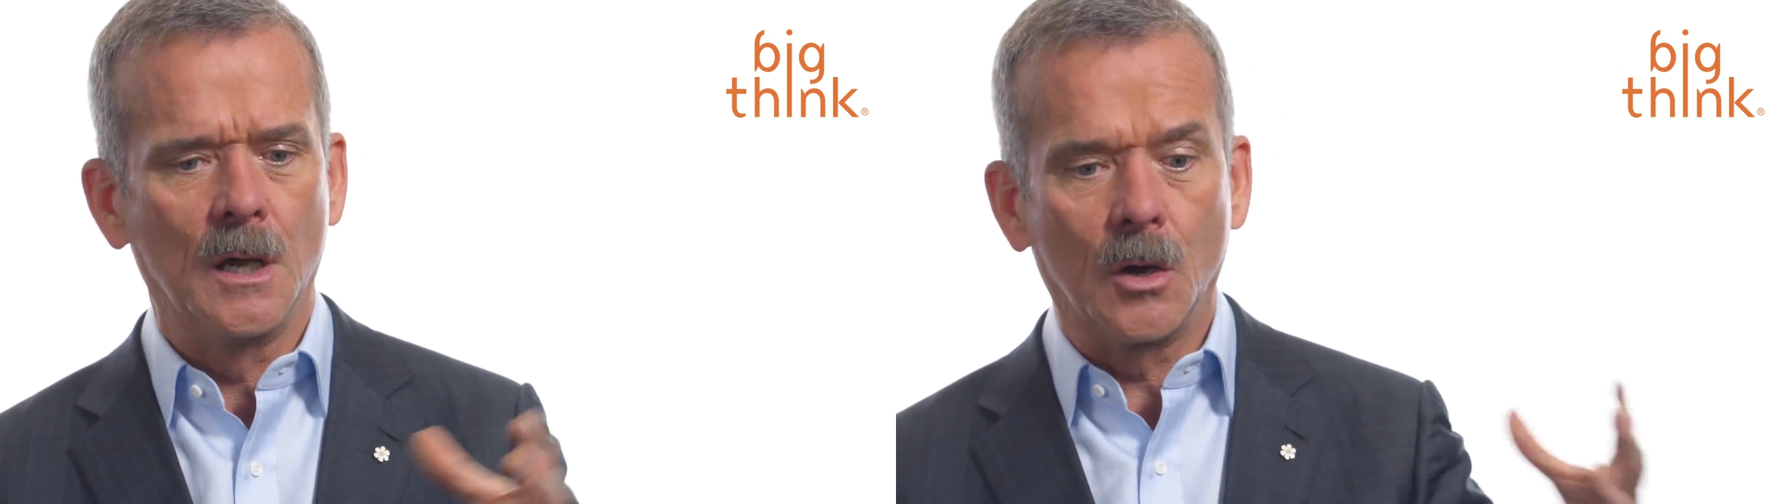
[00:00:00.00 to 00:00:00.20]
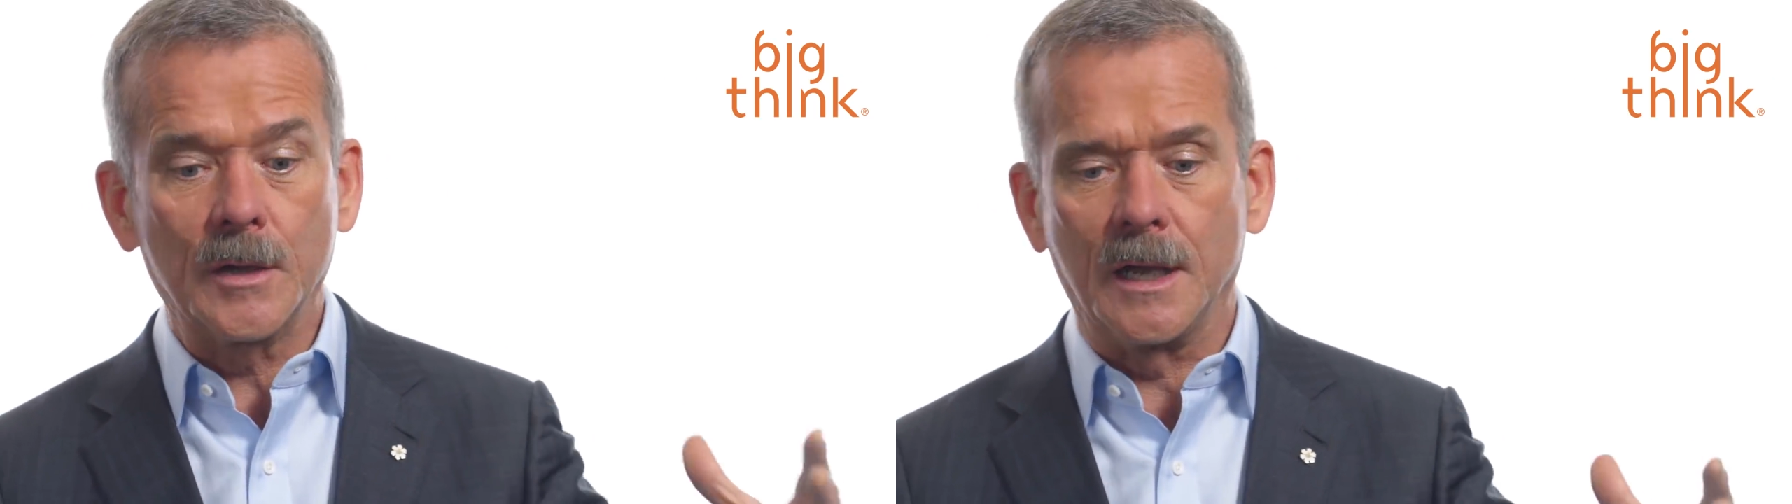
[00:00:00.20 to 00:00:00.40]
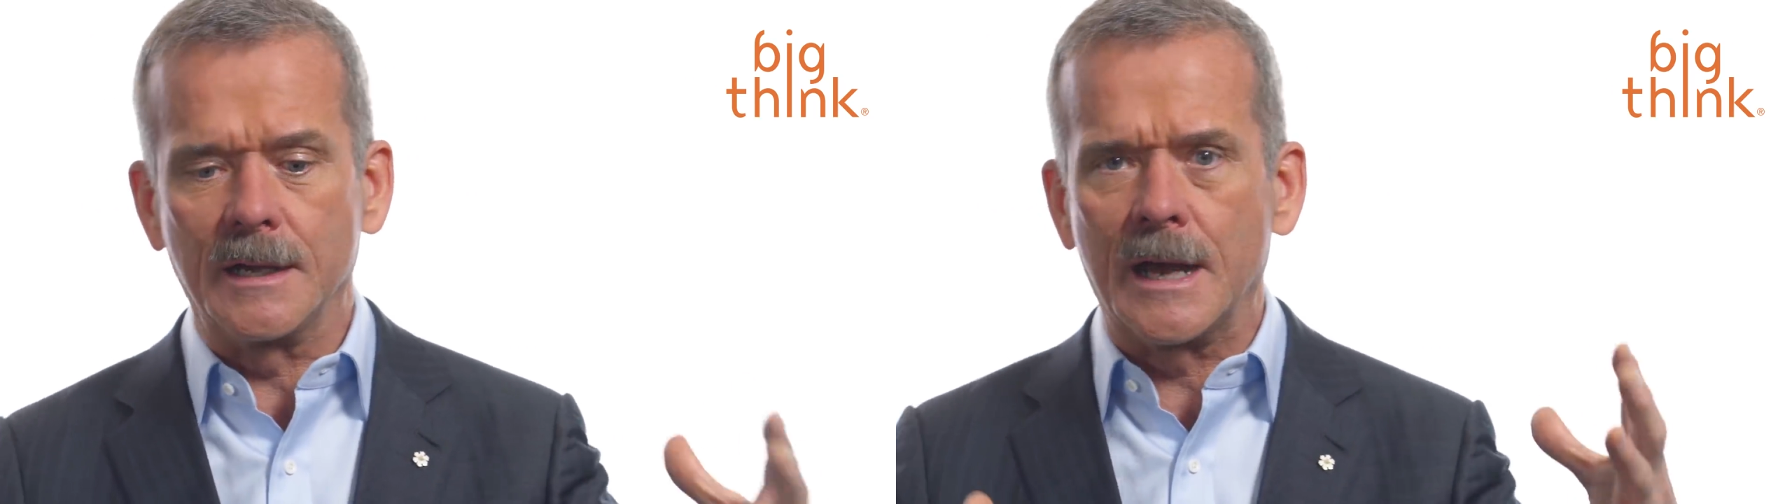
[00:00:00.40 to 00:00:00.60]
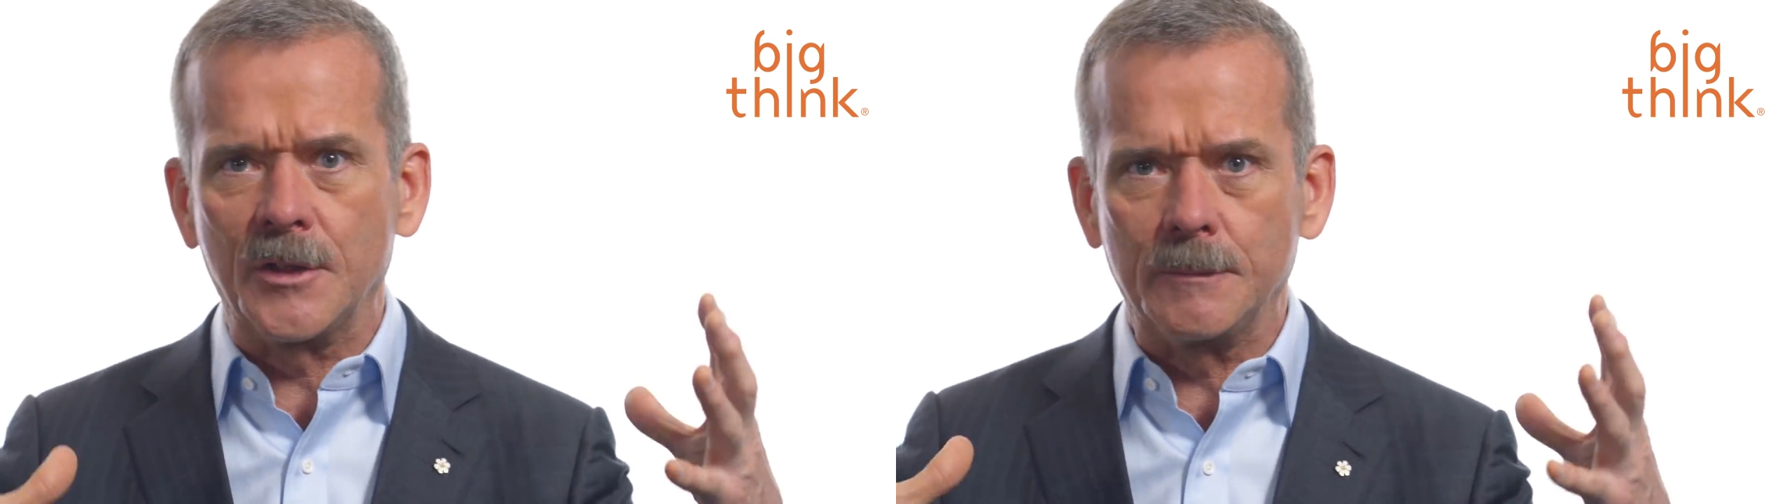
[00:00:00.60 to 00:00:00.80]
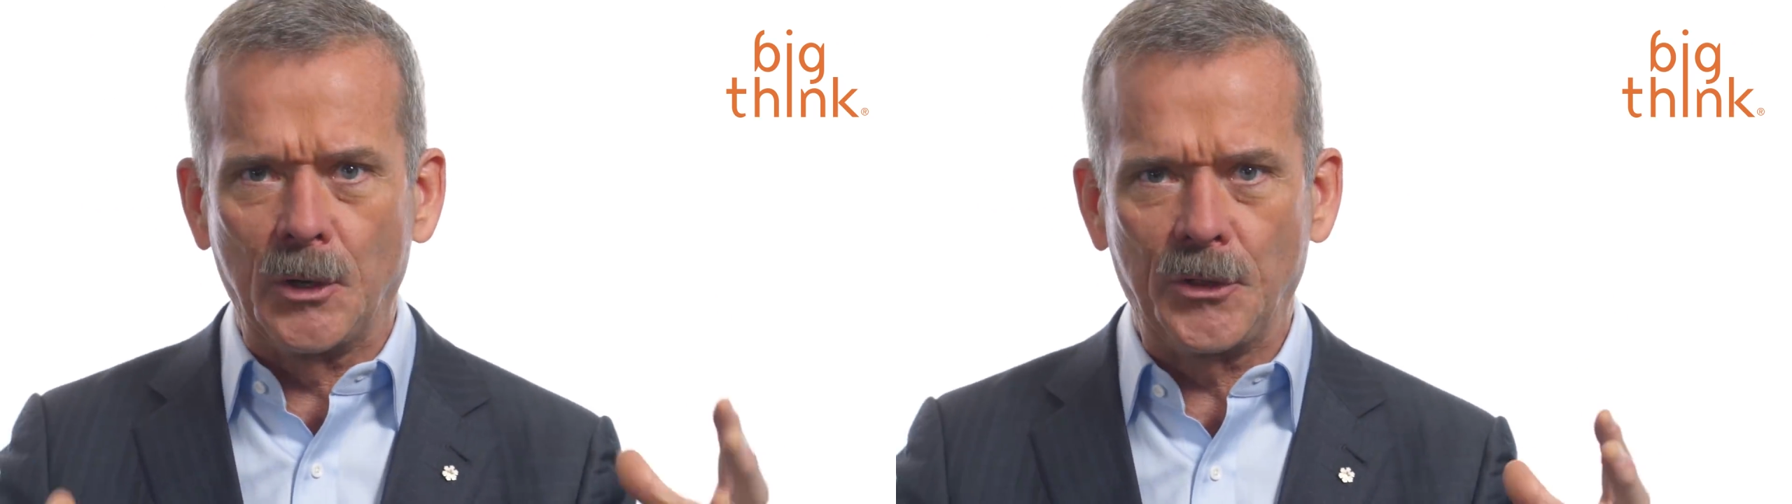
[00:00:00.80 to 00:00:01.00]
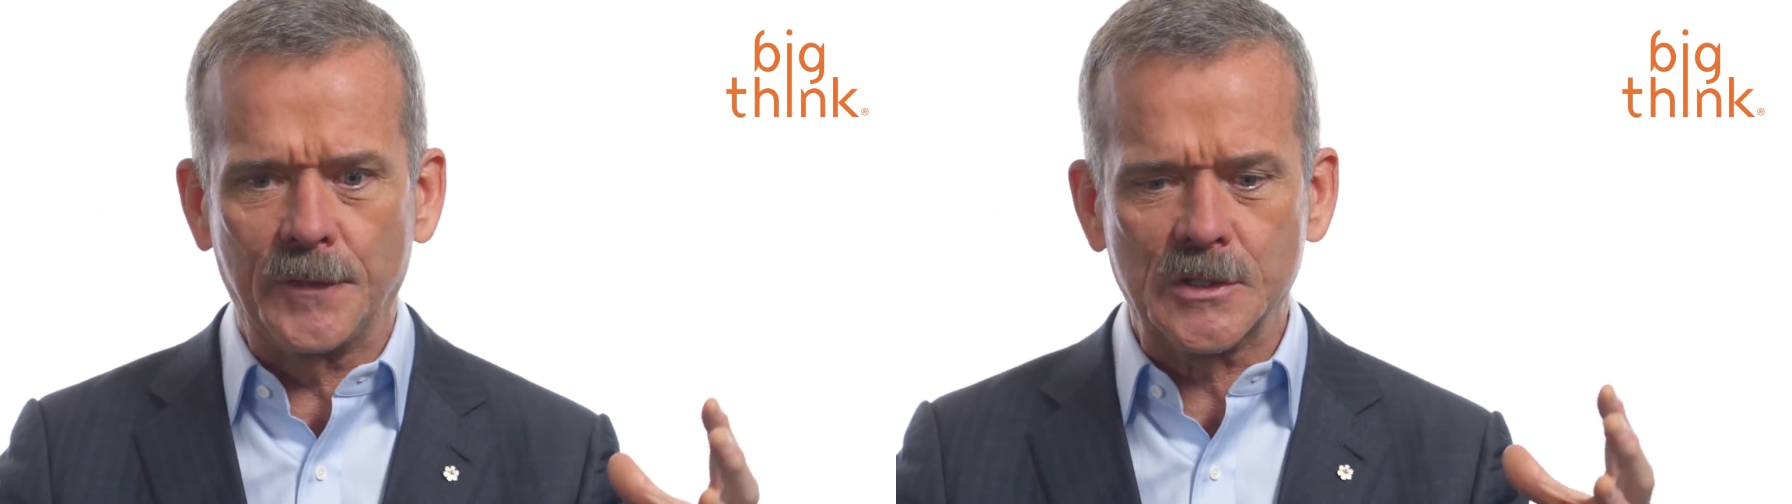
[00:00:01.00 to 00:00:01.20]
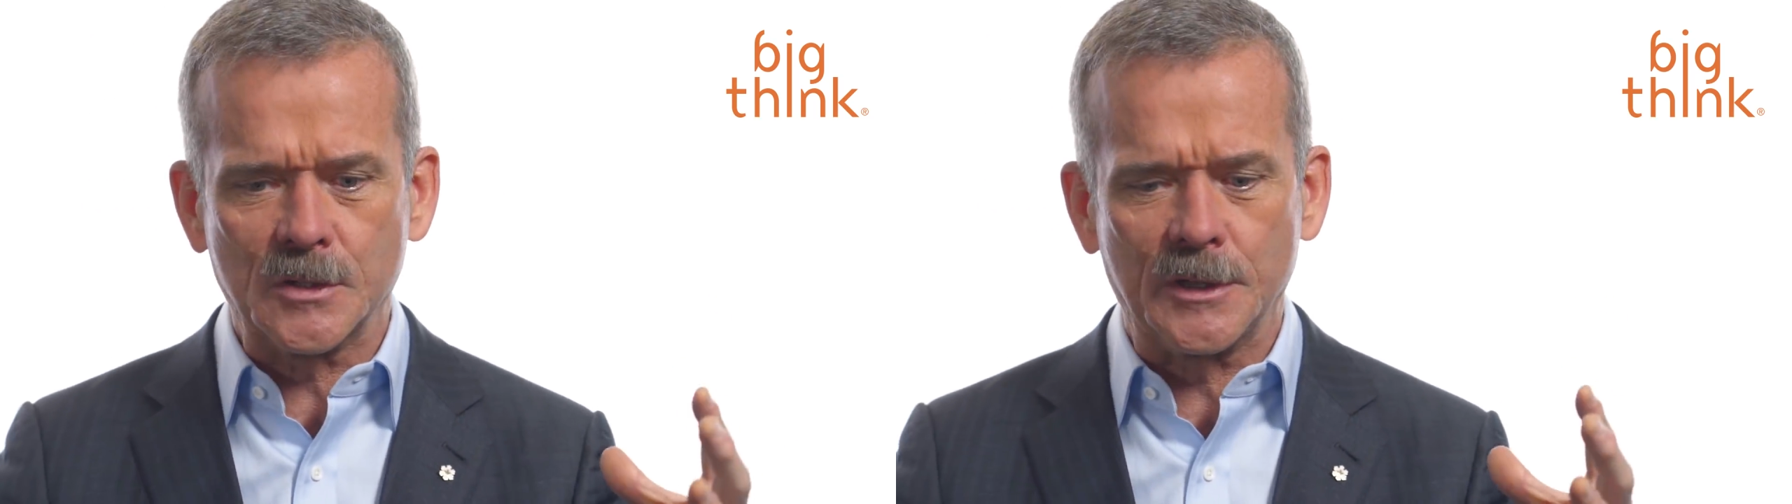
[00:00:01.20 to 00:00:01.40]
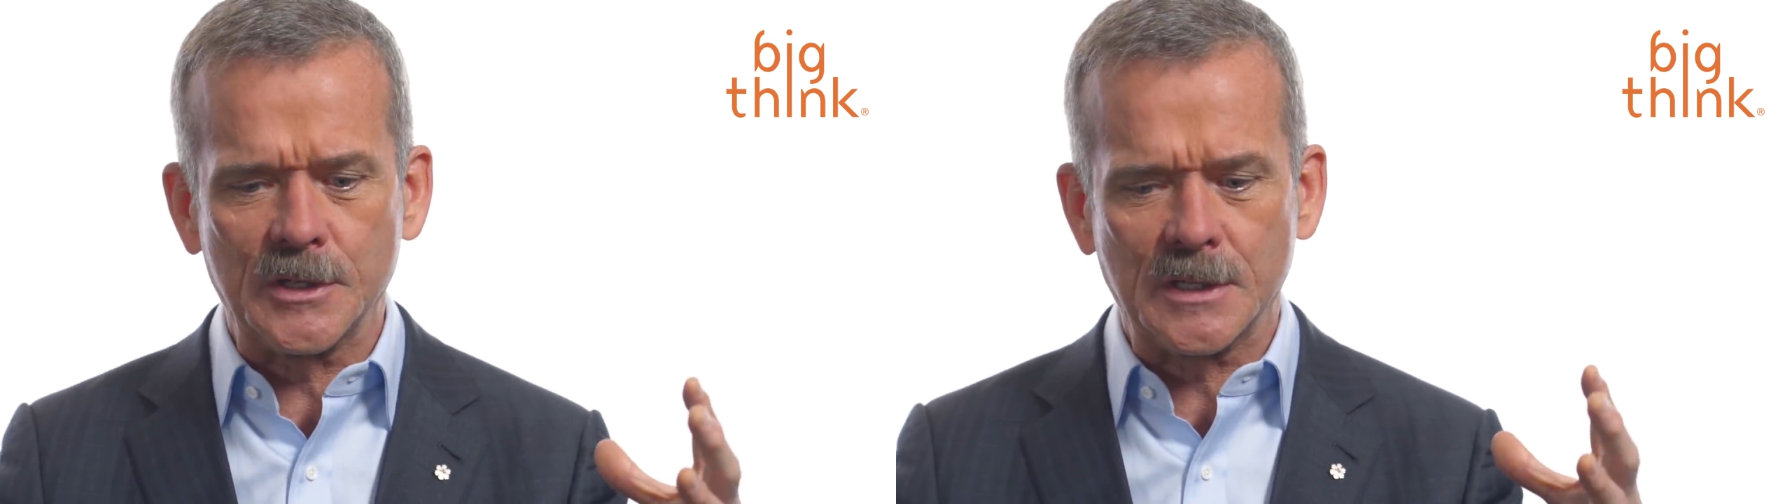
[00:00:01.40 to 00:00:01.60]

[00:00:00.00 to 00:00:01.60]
Okay, now that both of us are on the